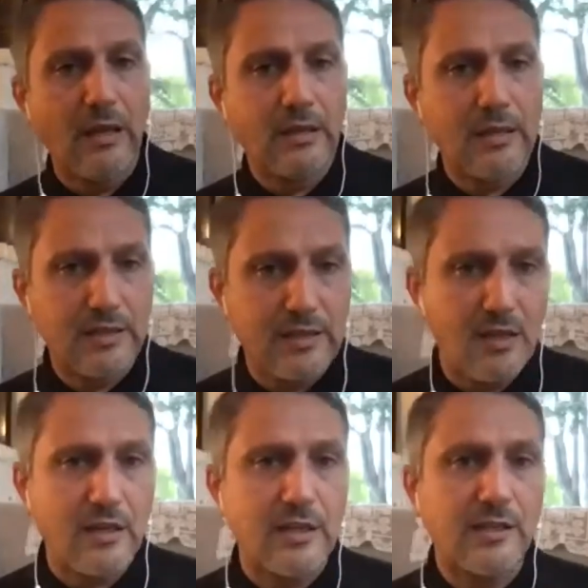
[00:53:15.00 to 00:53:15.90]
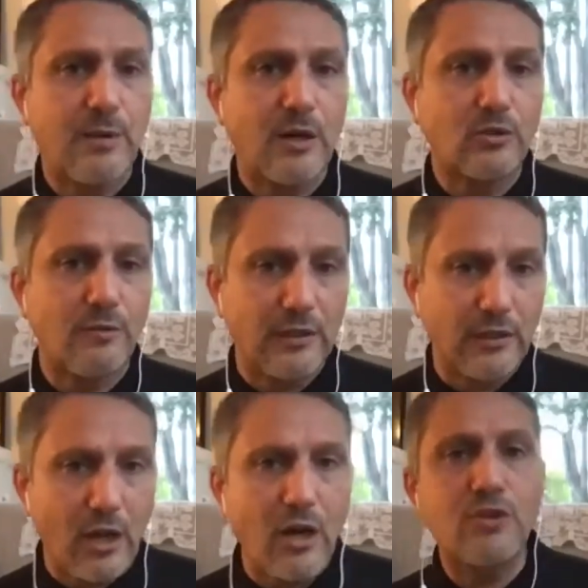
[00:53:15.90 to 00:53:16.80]
considered as part of a
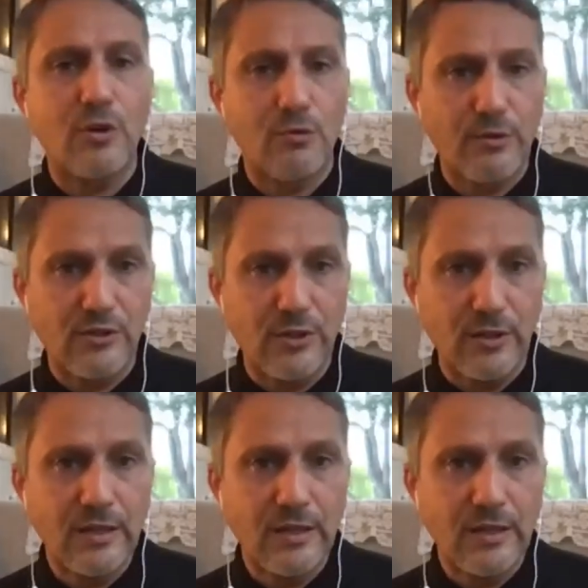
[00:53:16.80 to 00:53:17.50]
larger region.